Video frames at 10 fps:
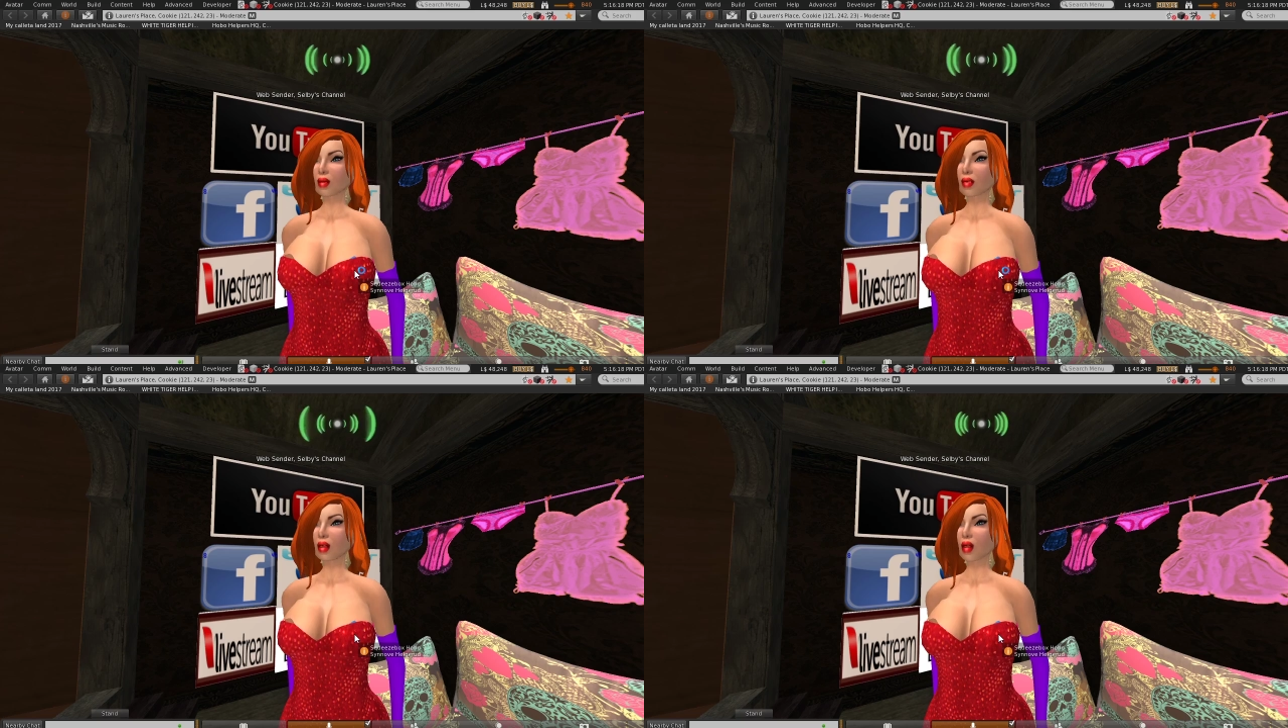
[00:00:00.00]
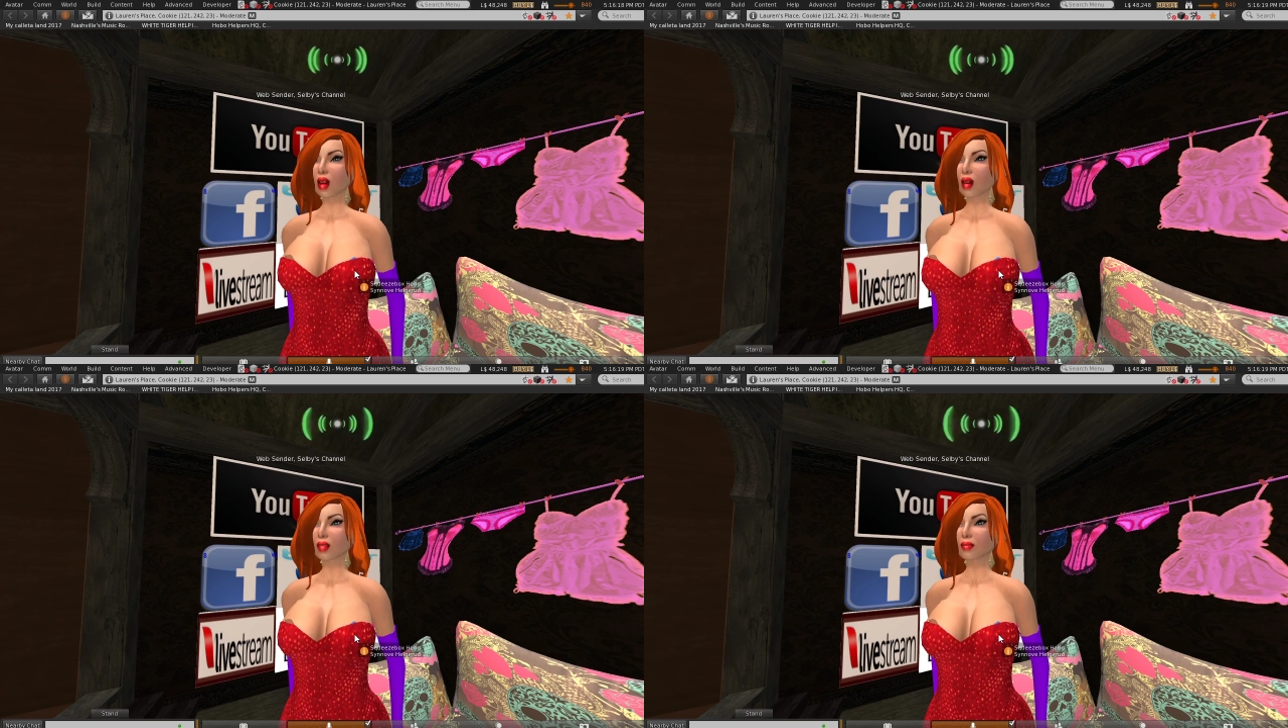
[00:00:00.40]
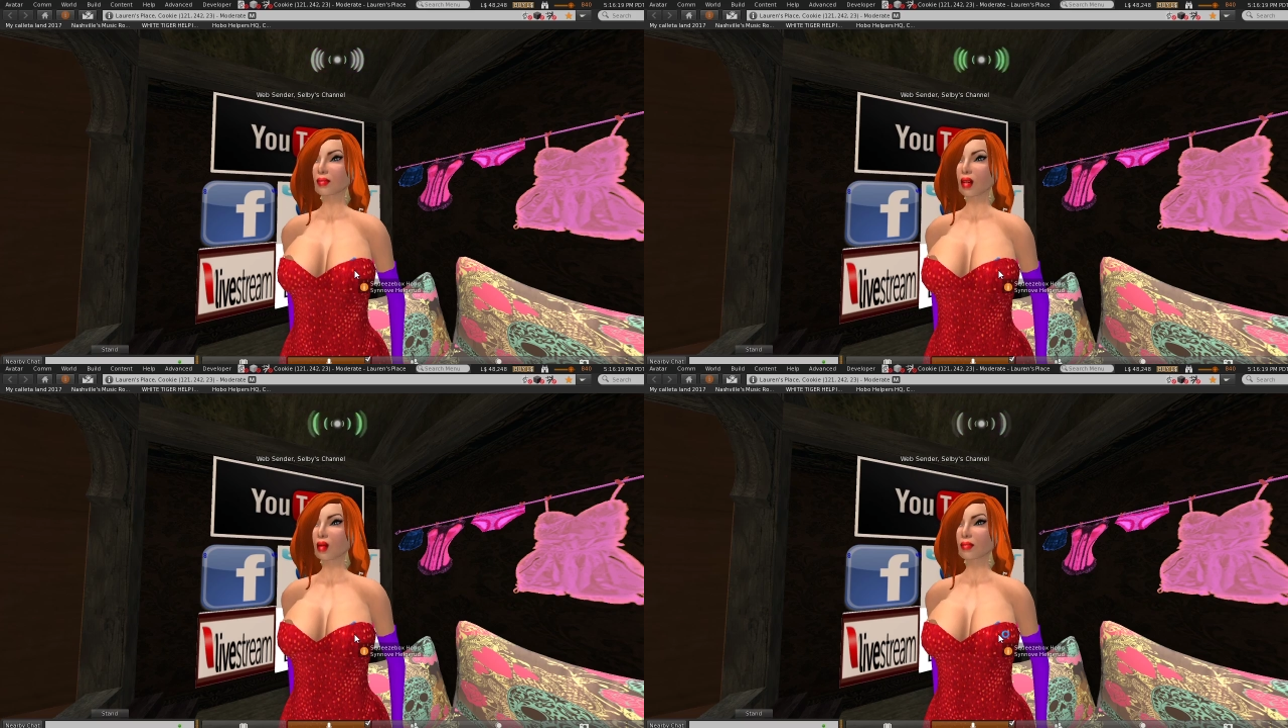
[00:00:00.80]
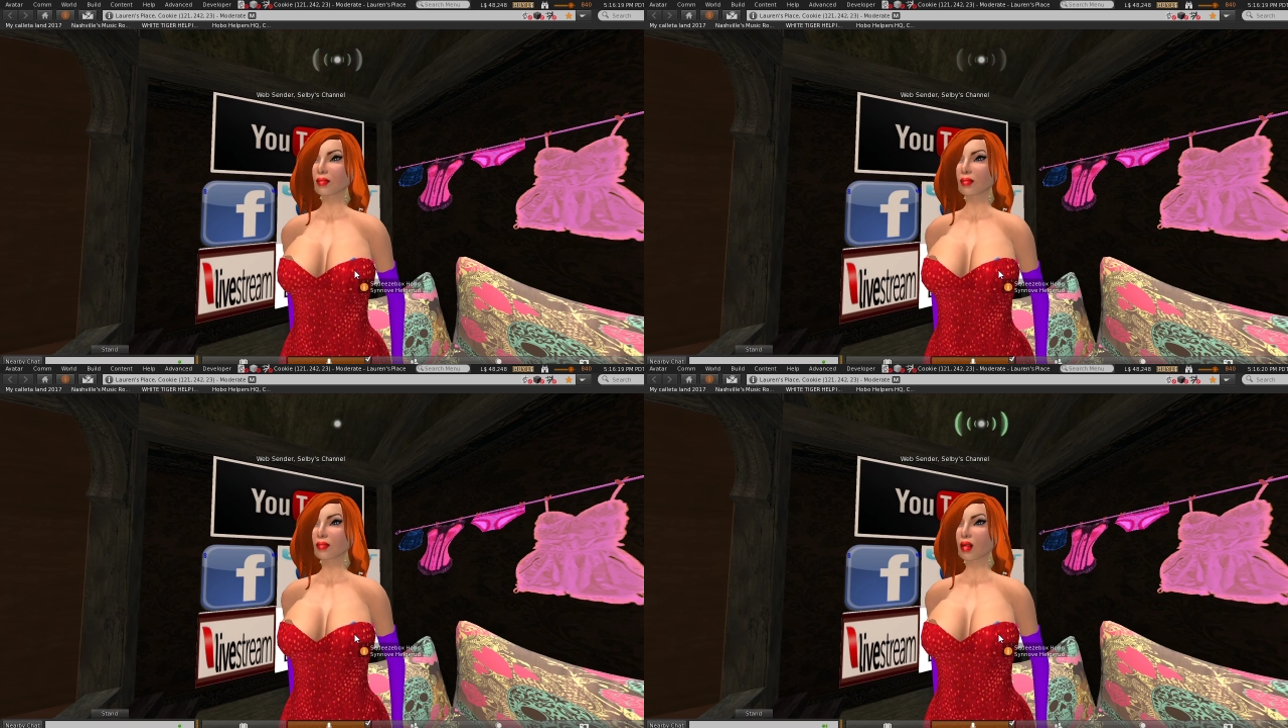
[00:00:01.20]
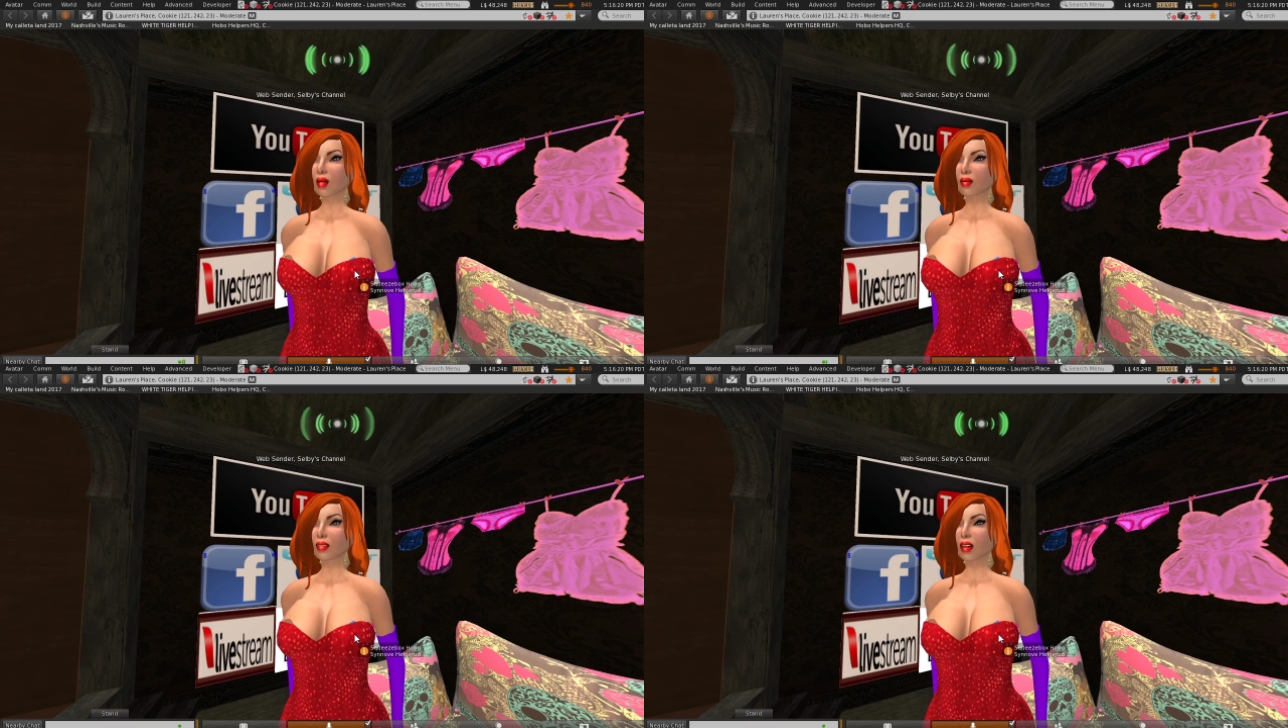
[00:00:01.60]
and Lena asks, What's
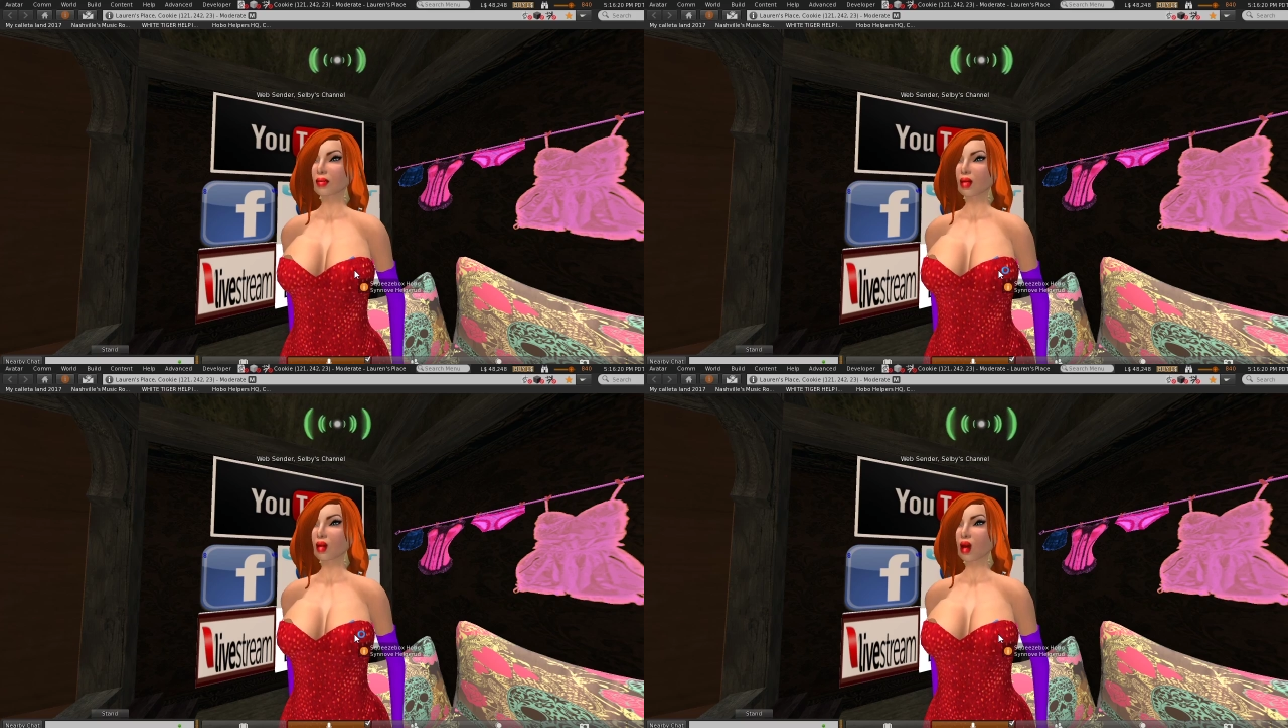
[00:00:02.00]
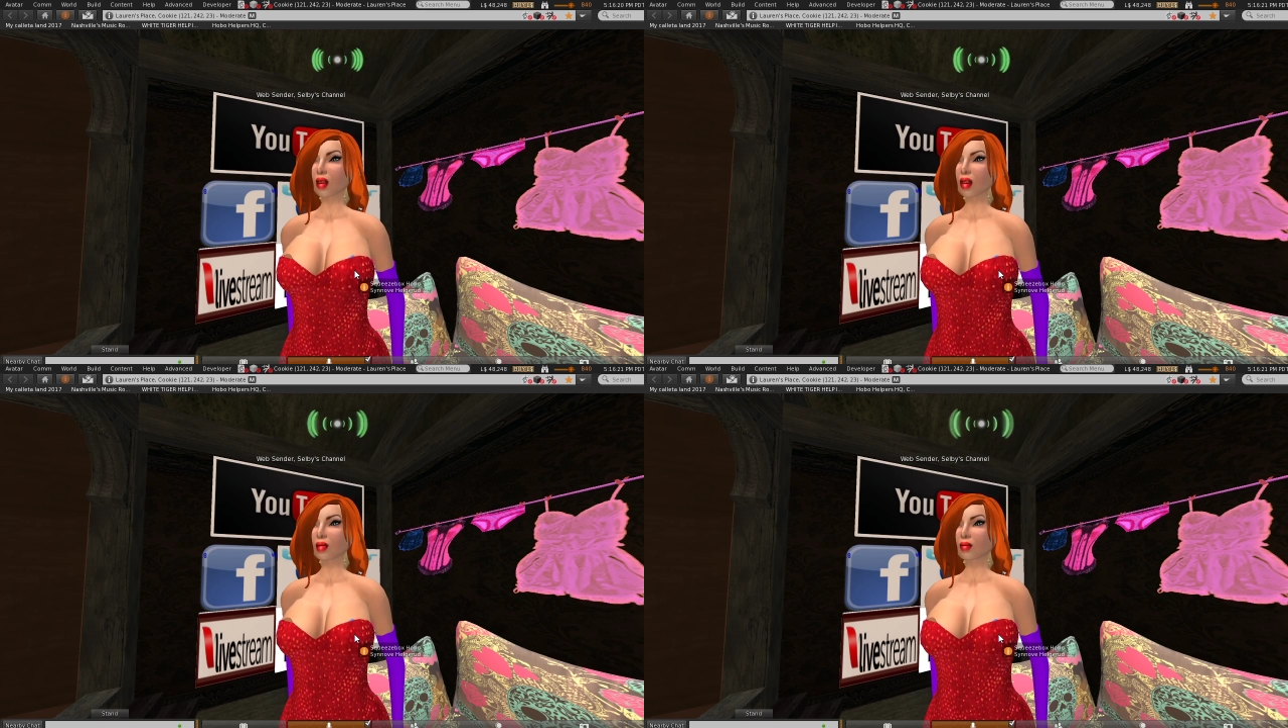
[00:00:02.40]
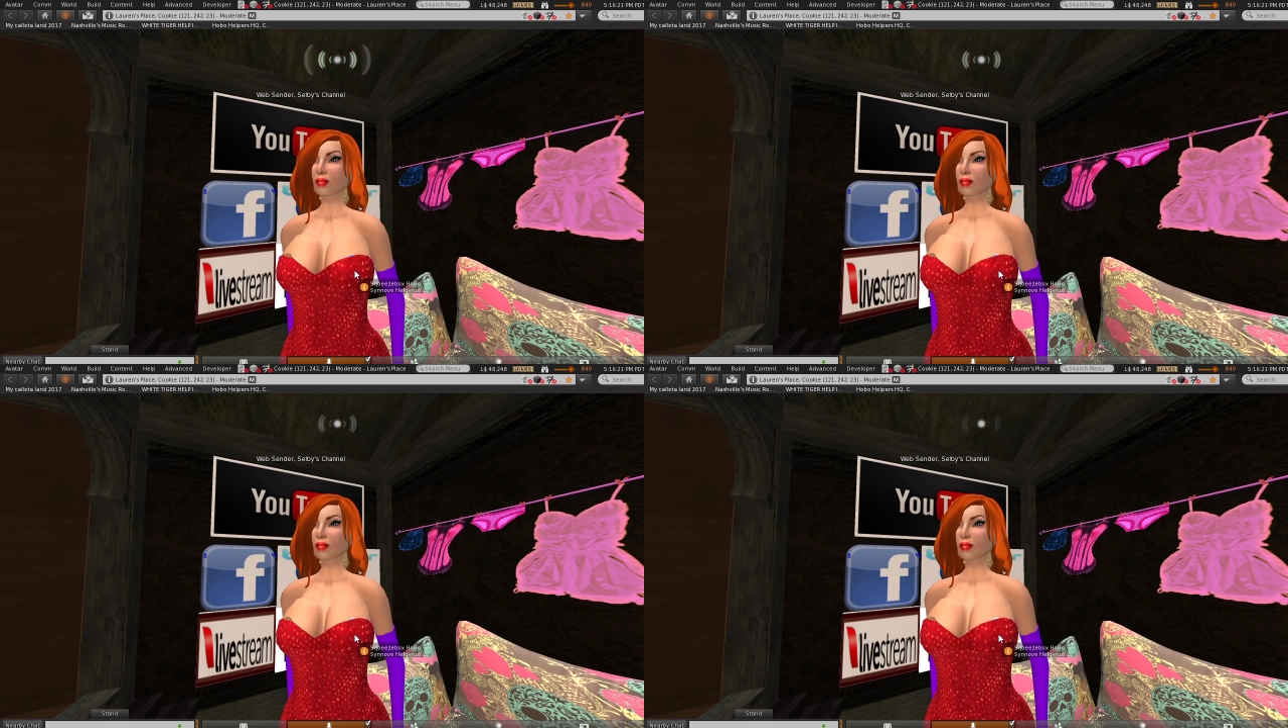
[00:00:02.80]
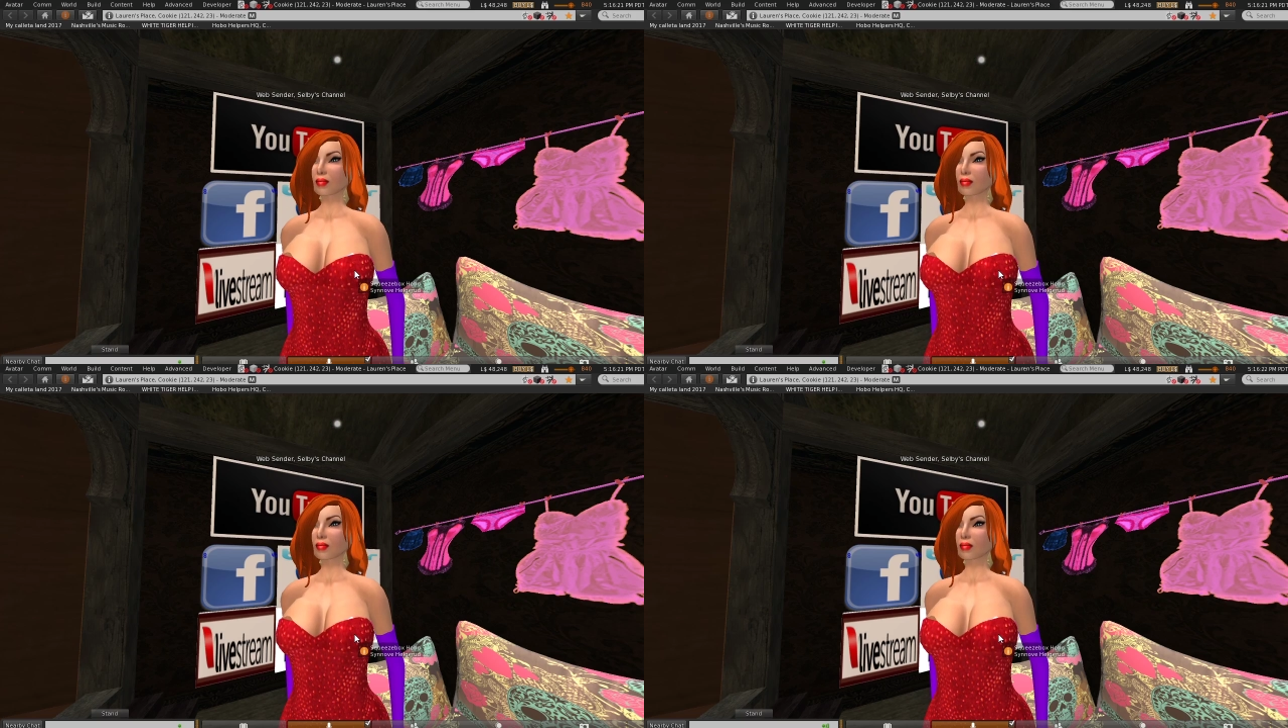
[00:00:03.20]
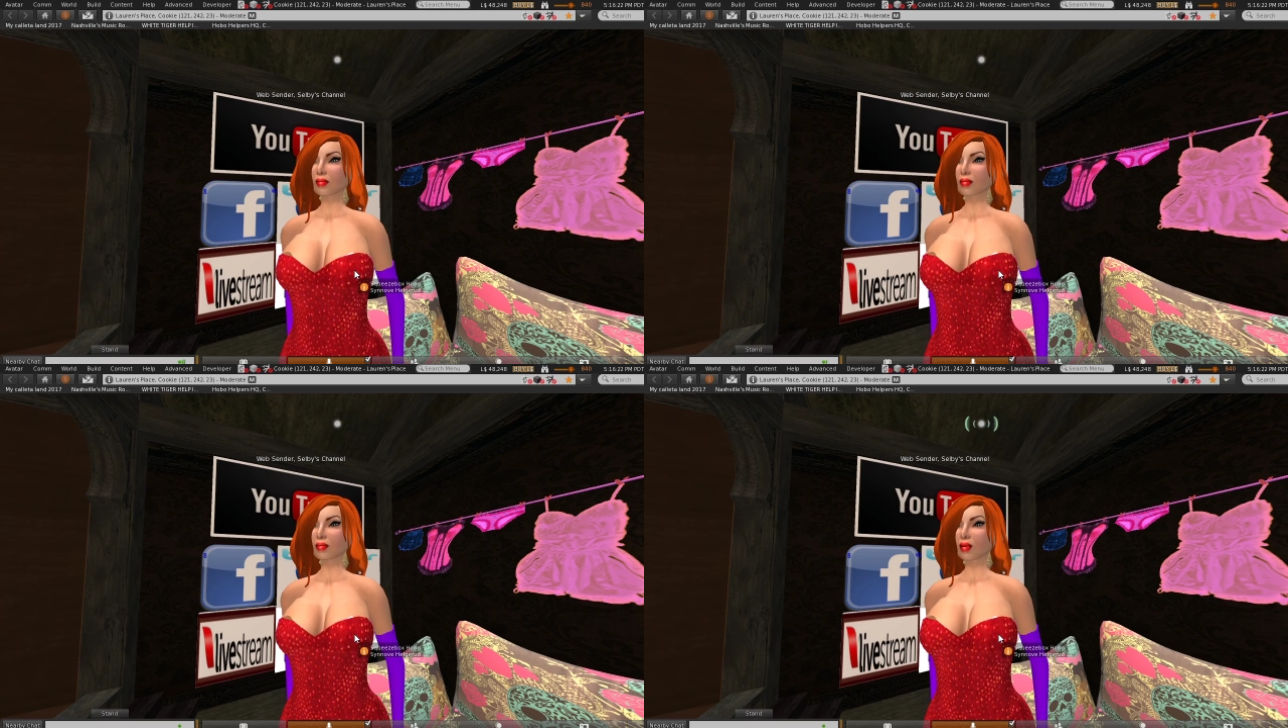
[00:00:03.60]
he saying, Ole? And
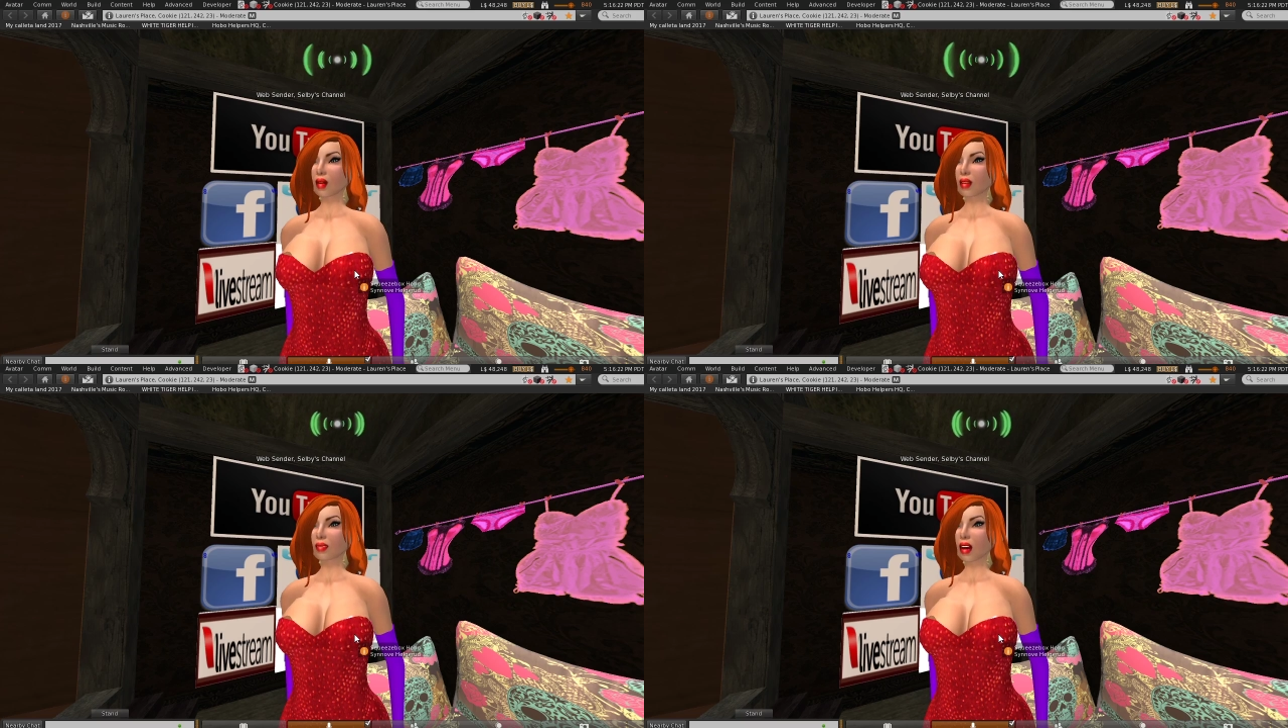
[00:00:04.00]
oh, he